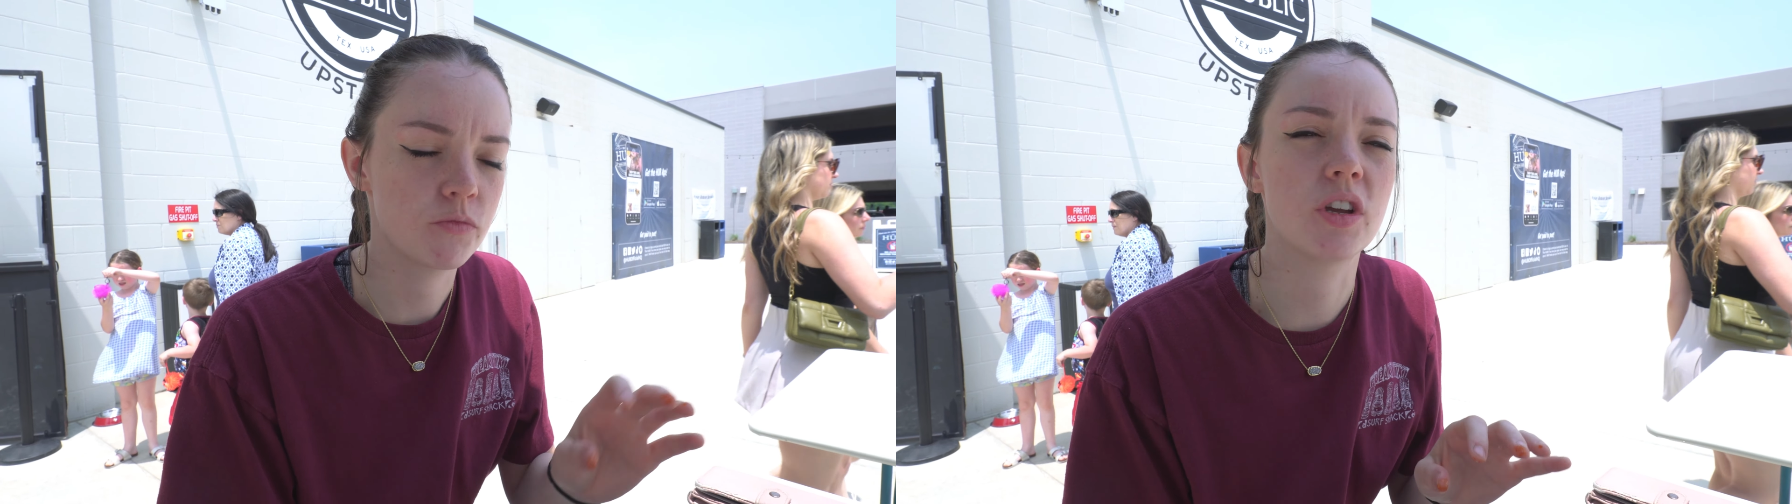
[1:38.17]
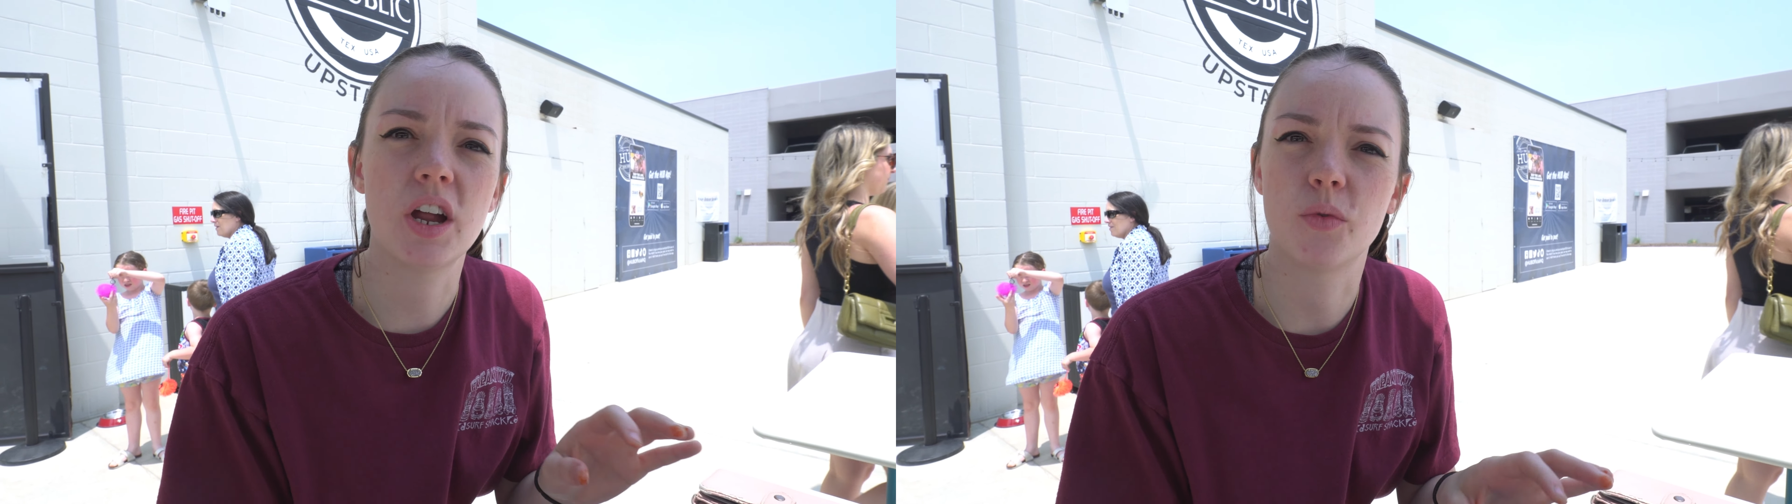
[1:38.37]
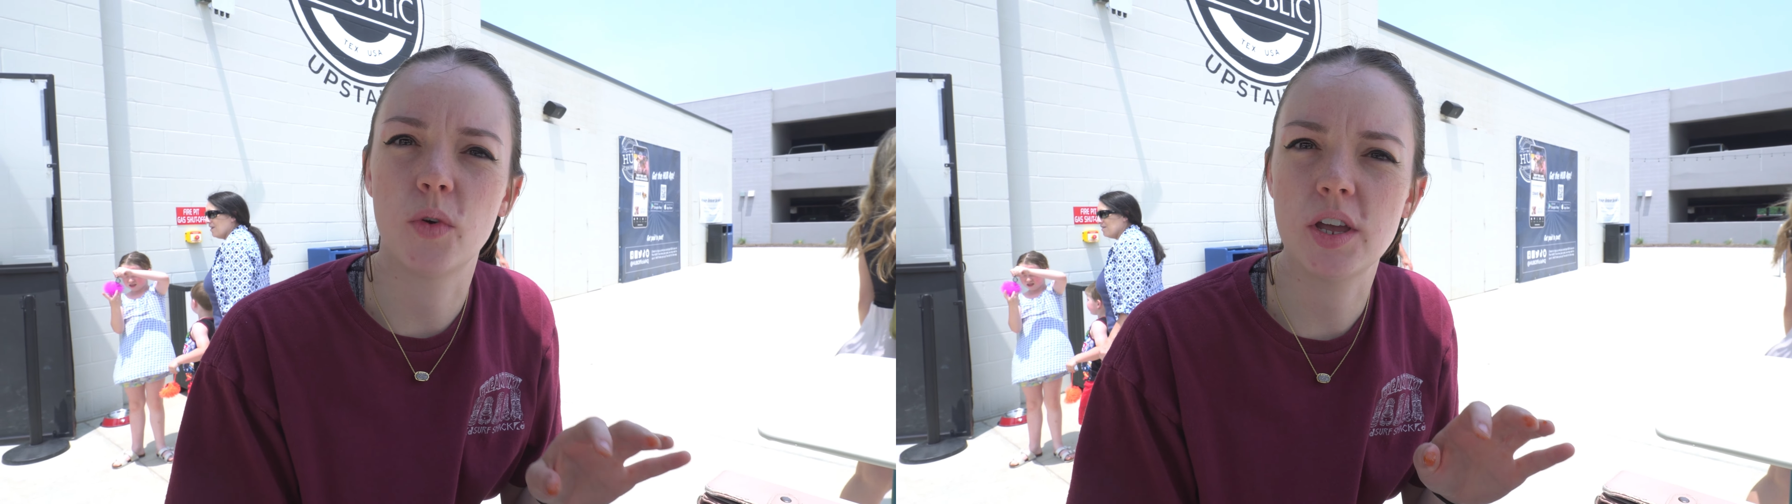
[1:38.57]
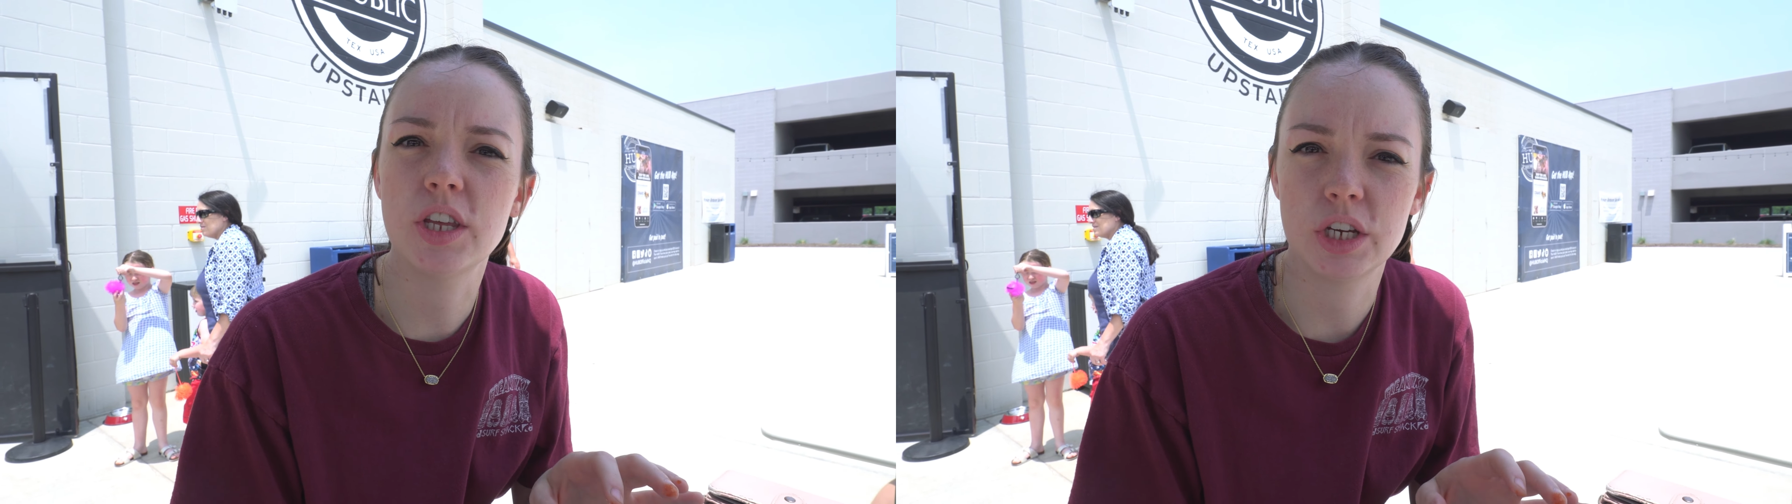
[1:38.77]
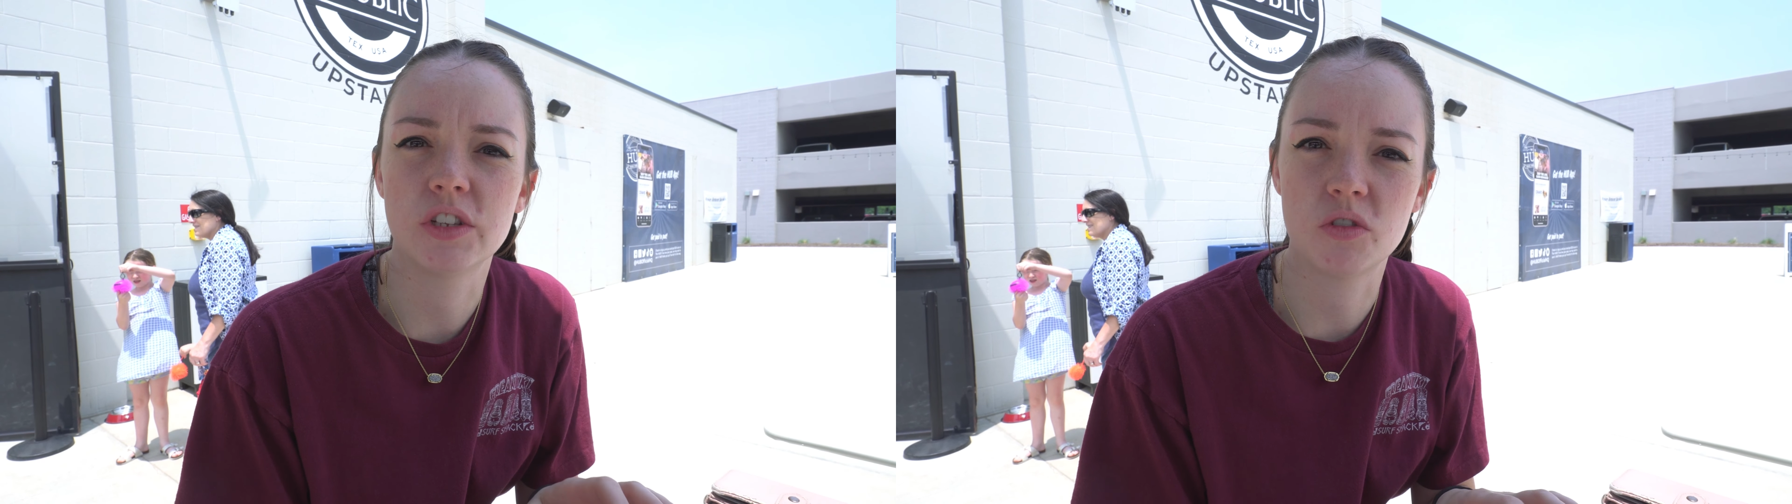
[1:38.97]
It's got a
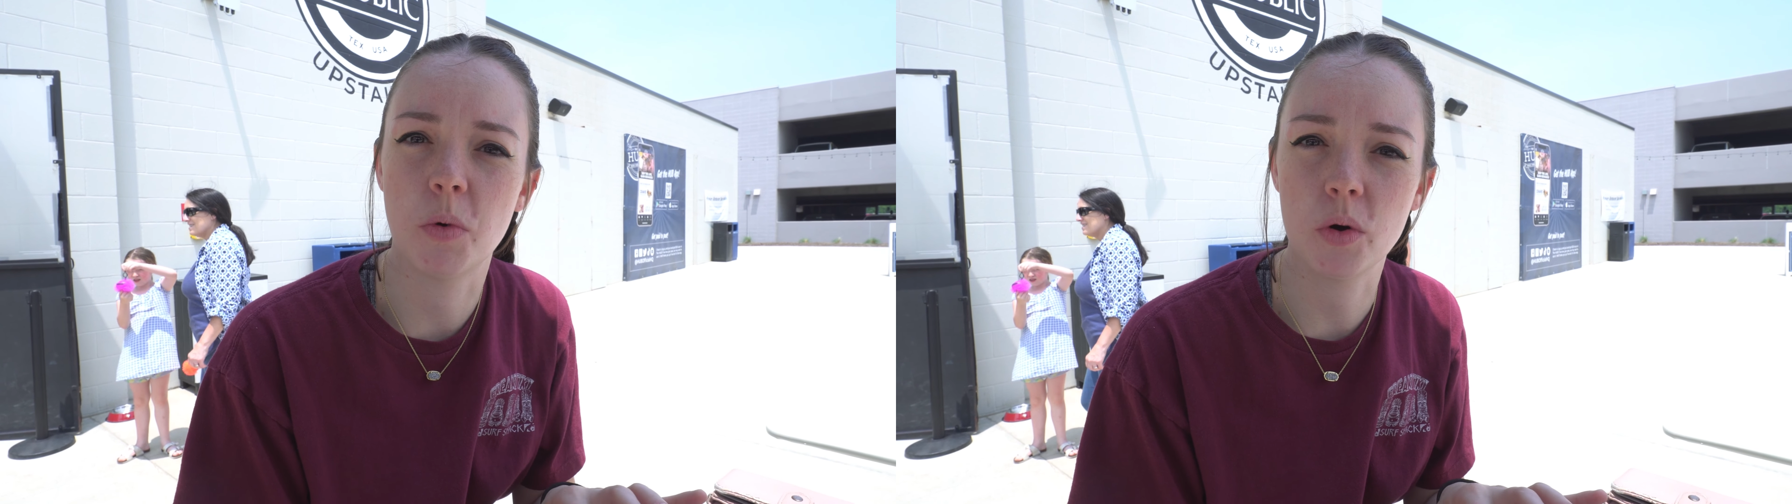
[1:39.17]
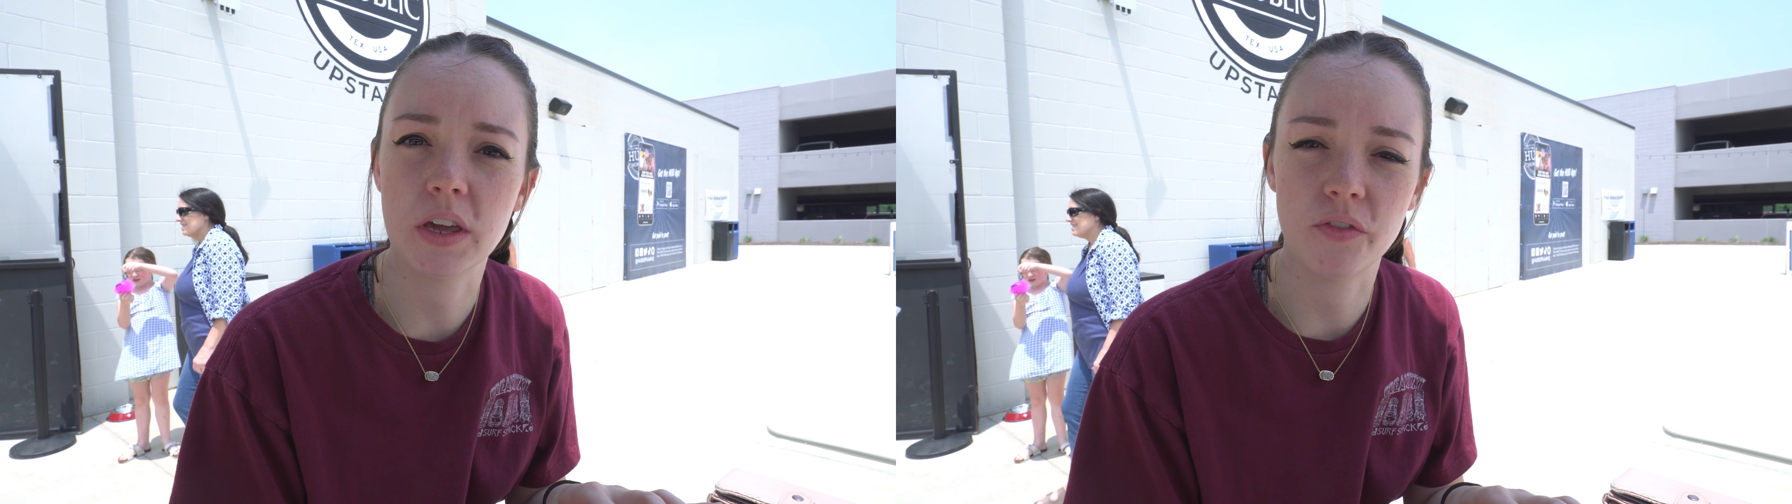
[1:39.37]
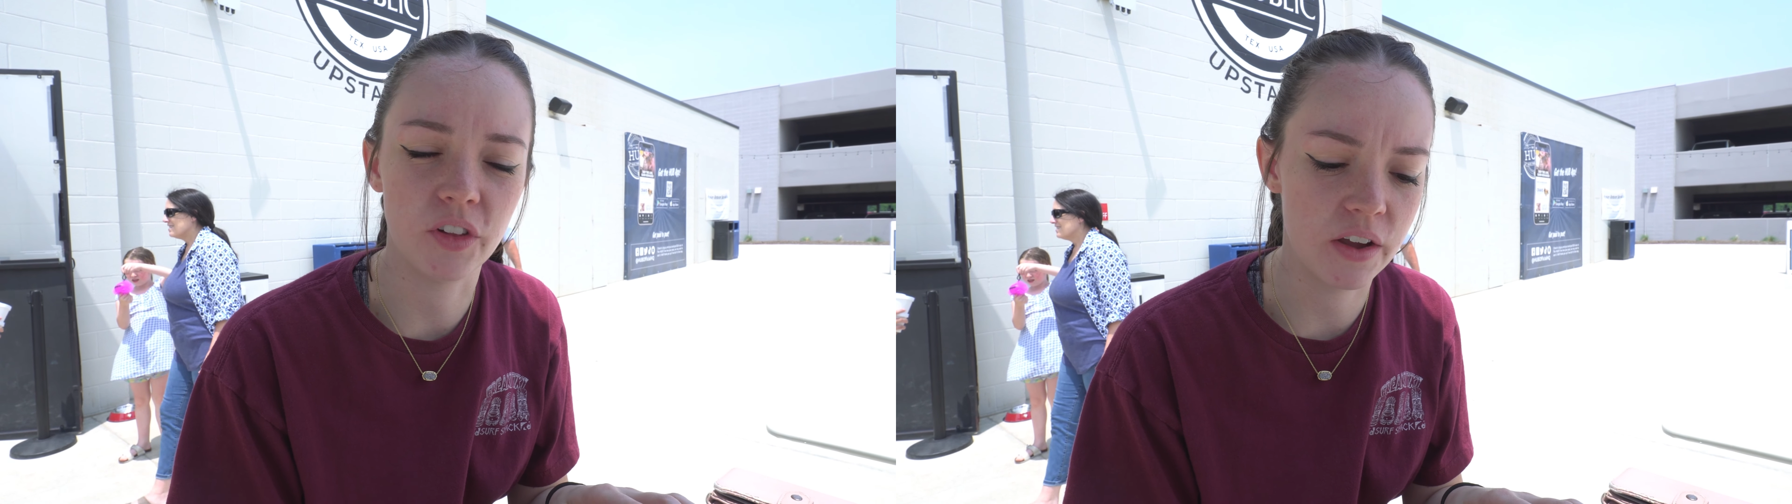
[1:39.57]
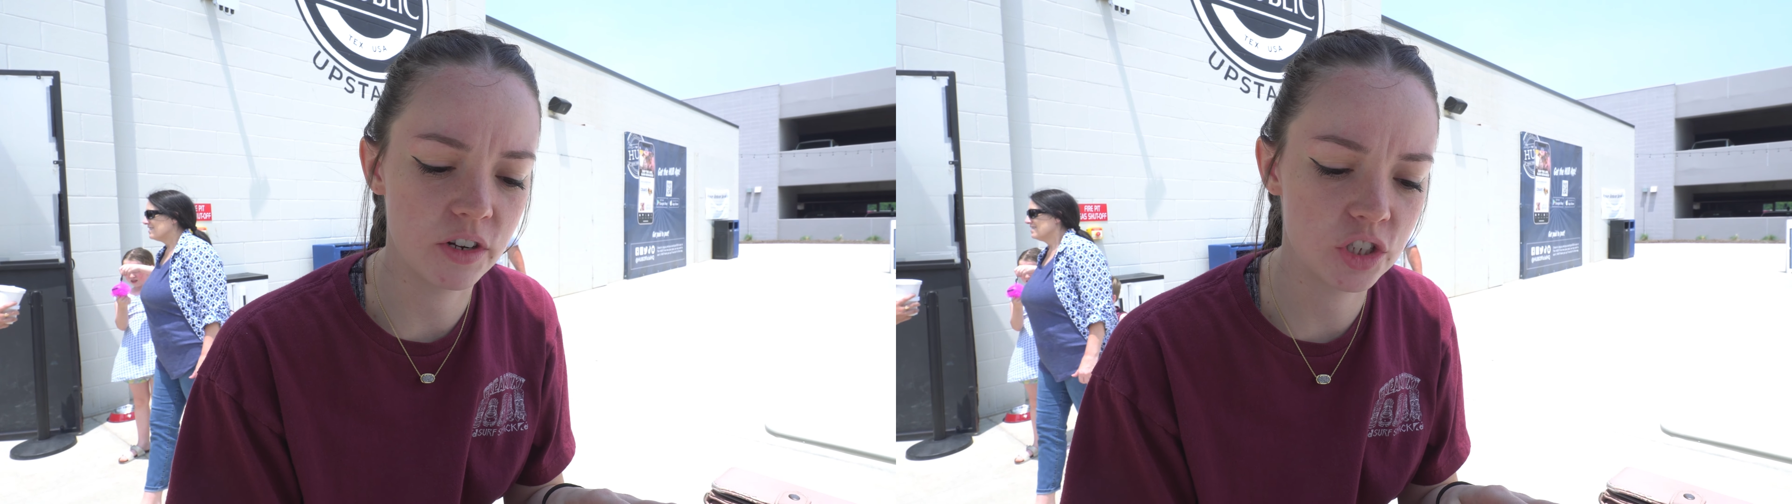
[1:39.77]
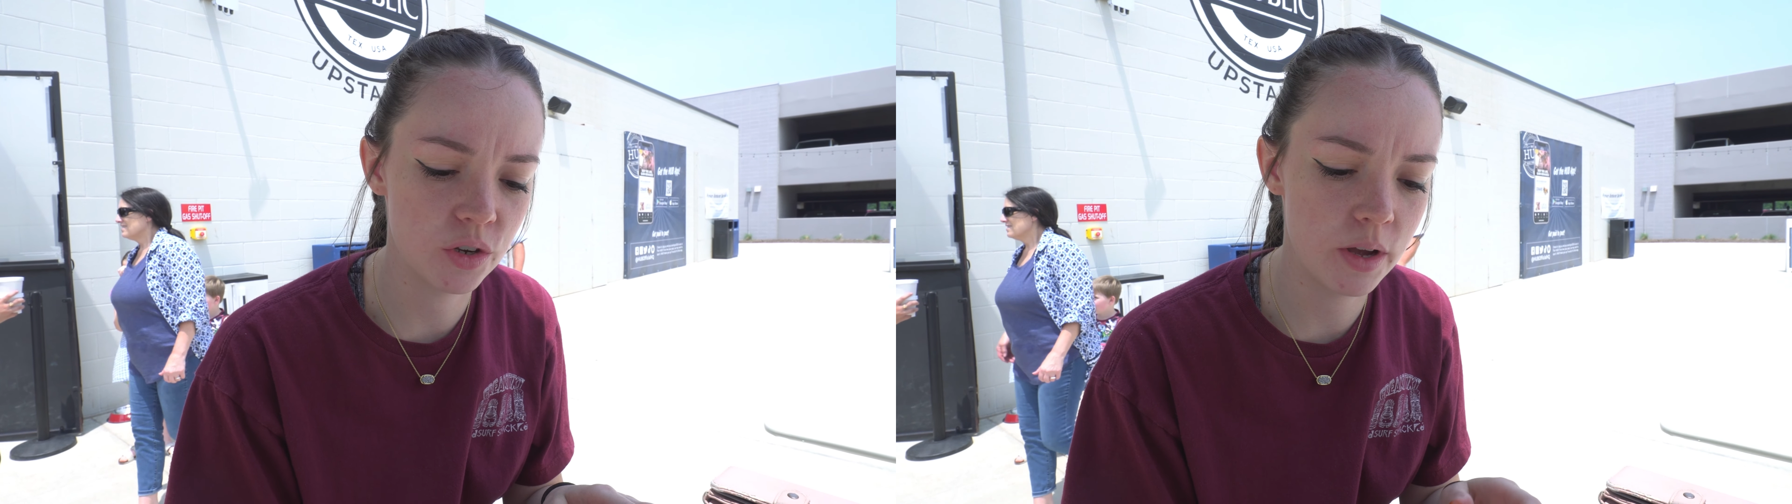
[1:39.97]
really good smoky flavor
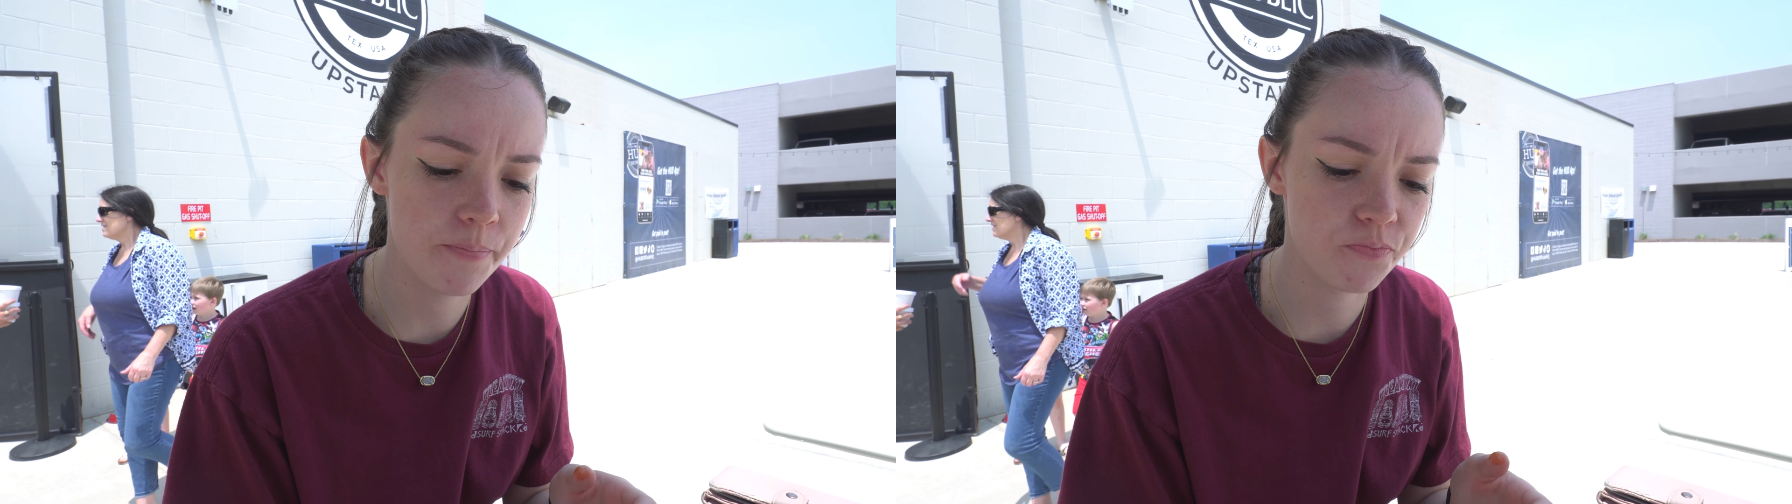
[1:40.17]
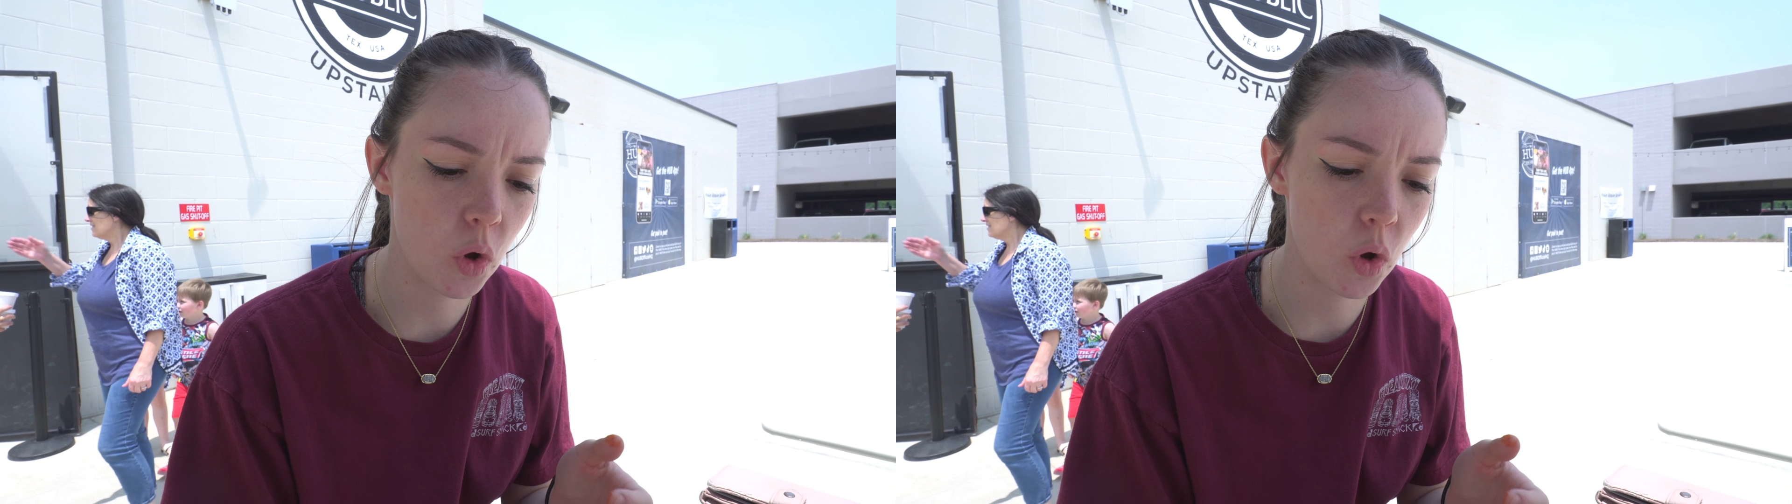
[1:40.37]
to it.